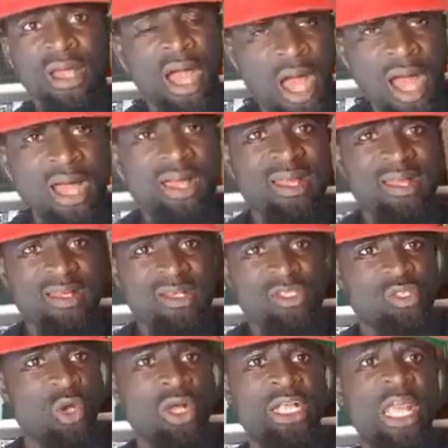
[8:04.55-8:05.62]
Huh?
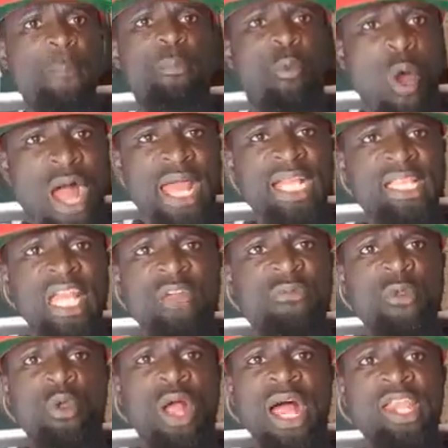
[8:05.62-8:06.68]
So keep quiet
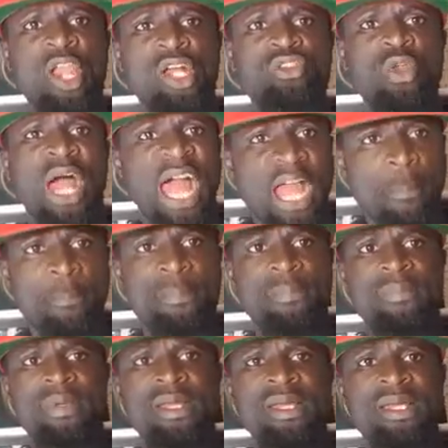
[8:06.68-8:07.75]
if you cannot help
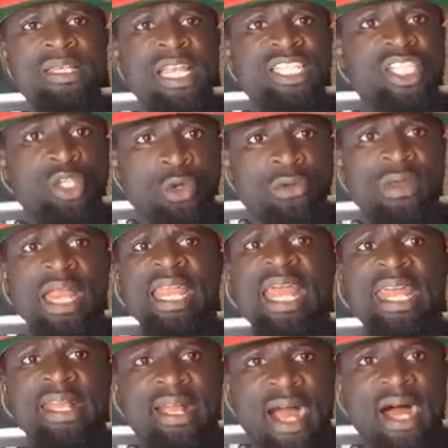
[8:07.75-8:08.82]
the children
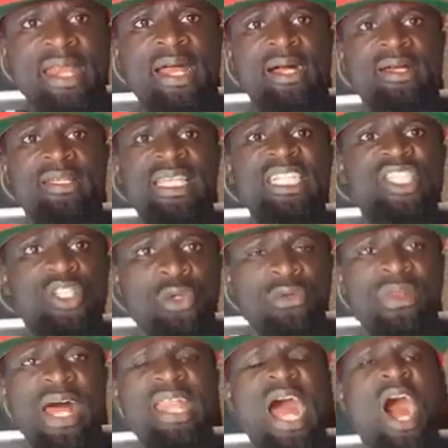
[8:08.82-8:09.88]
in Ghana. The
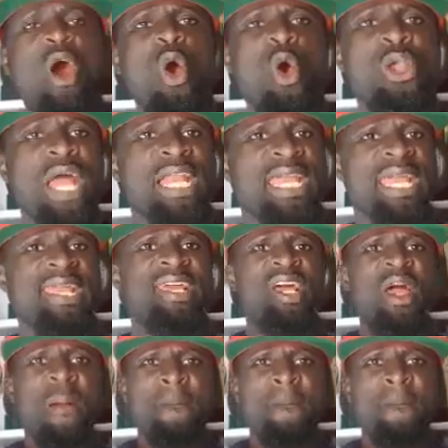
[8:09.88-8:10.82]
children are already